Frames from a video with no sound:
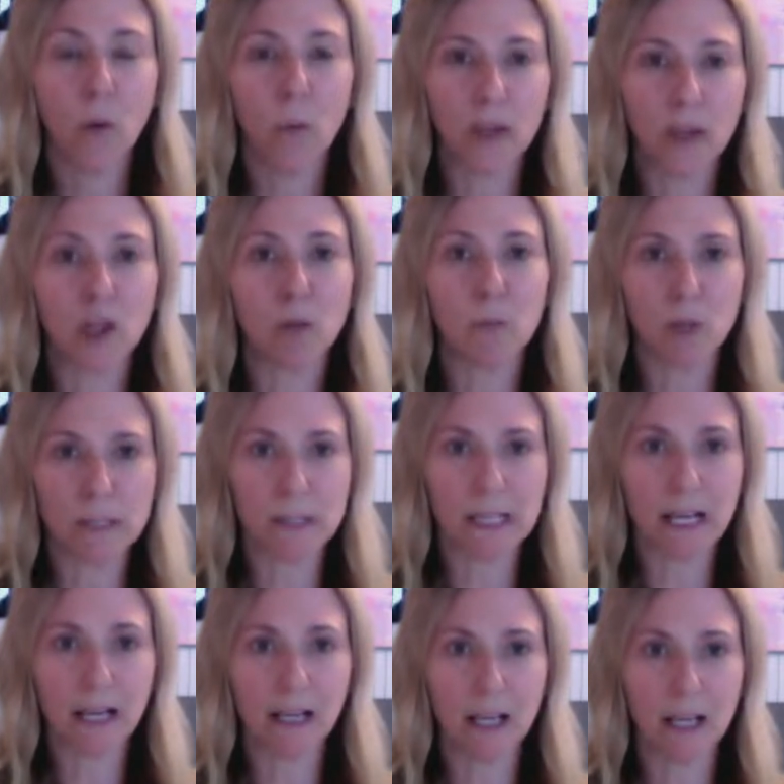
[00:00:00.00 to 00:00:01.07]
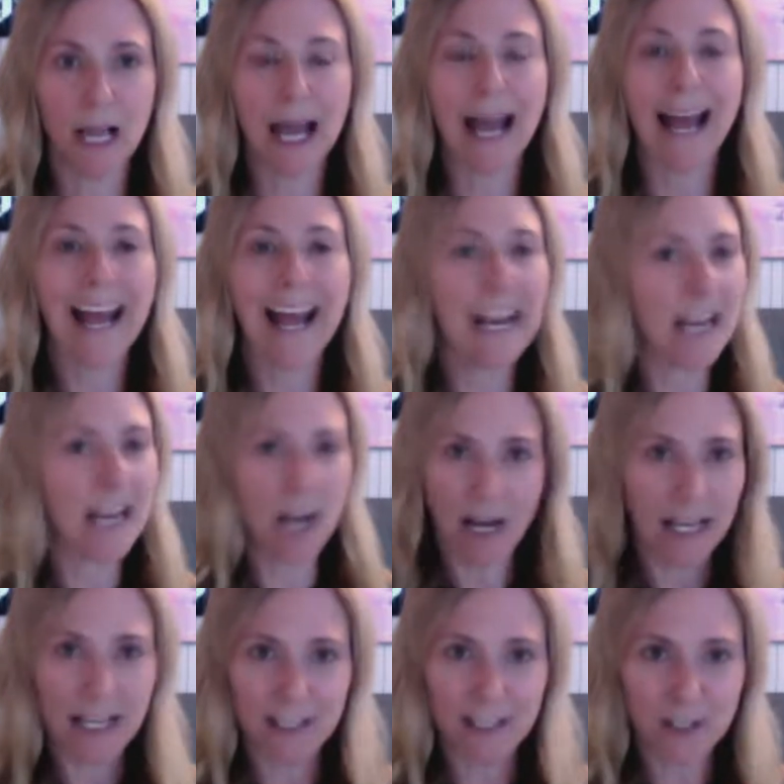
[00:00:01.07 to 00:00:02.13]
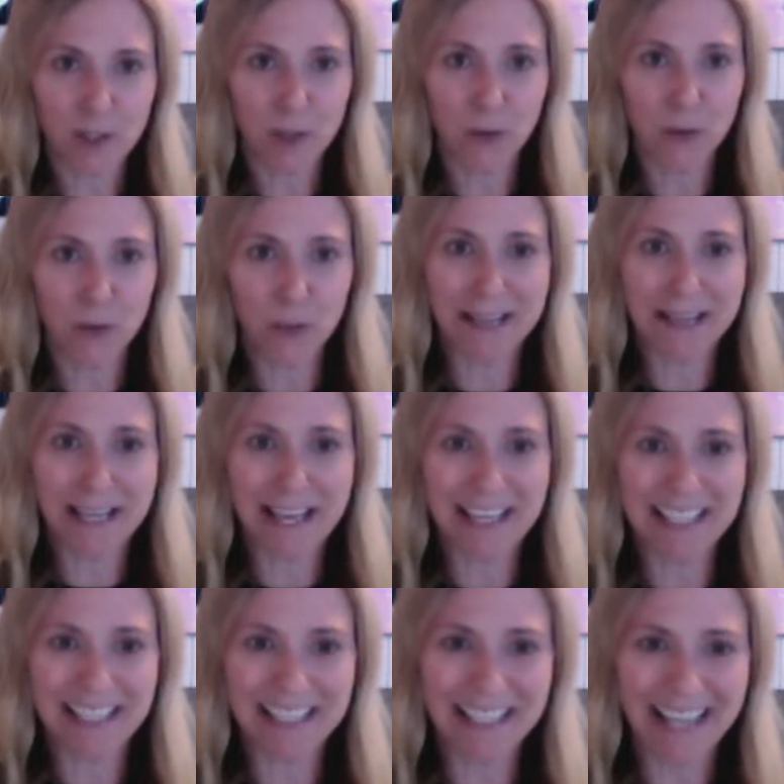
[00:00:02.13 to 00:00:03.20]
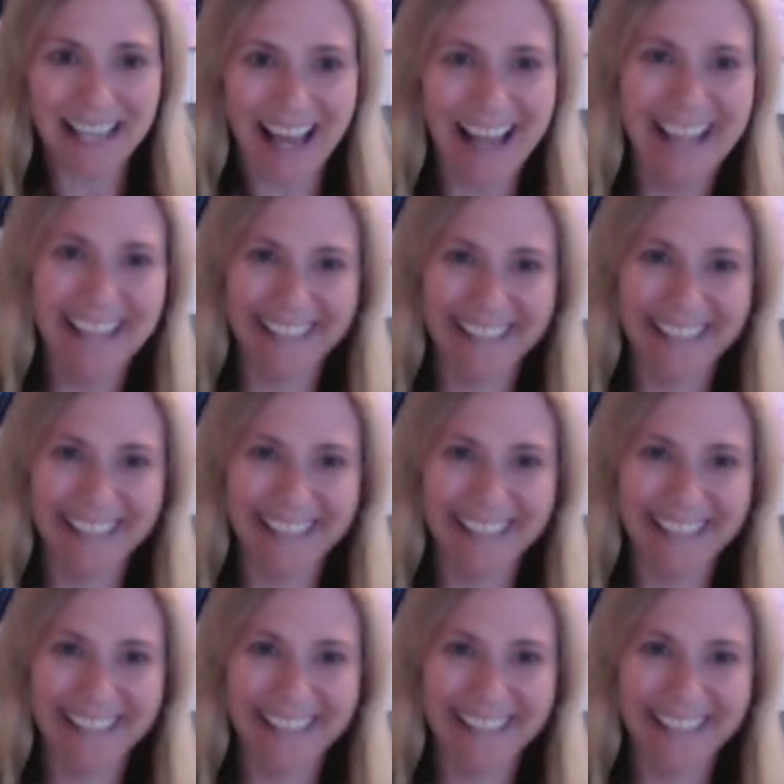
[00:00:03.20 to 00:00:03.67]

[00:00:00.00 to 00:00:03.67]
with the music and not get sued at the end of the day.